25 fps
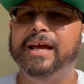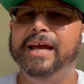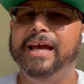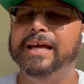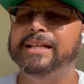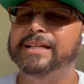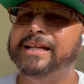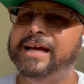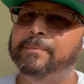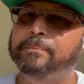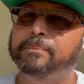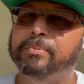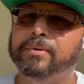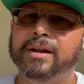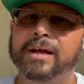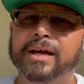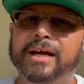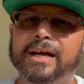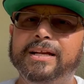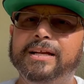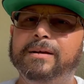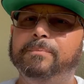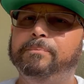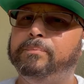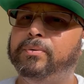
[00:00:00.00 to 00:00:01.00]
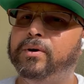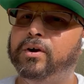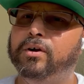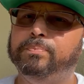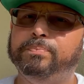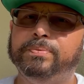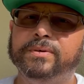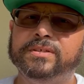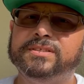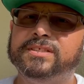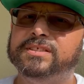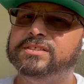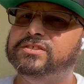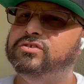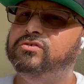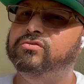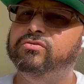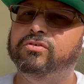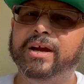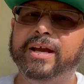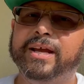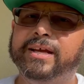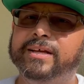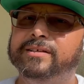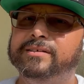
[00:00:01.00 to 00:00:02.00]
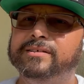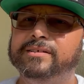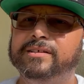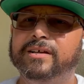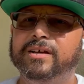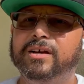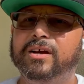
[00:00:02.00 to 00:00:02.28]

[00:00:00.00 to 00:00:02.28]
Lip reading: And that plan and purpose is great.